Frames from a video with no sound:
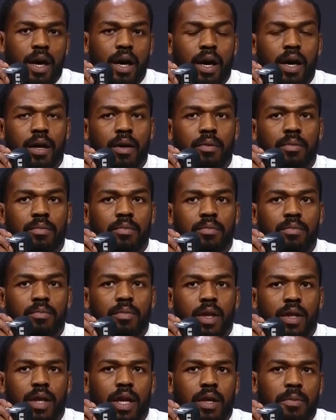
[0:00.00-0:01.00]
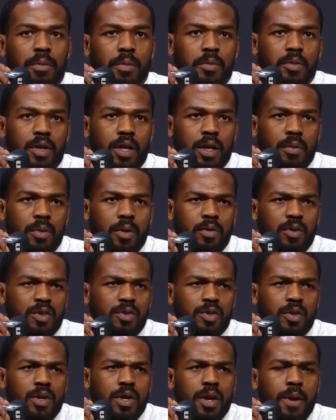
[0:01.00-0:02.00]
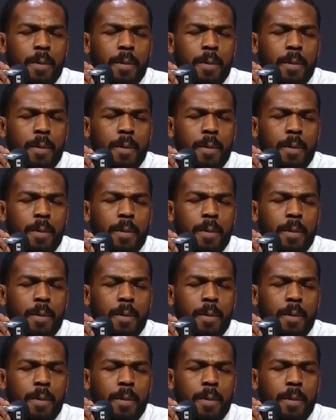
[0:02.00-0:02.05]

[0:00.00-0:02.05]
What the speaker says: A lot of people talk about, well,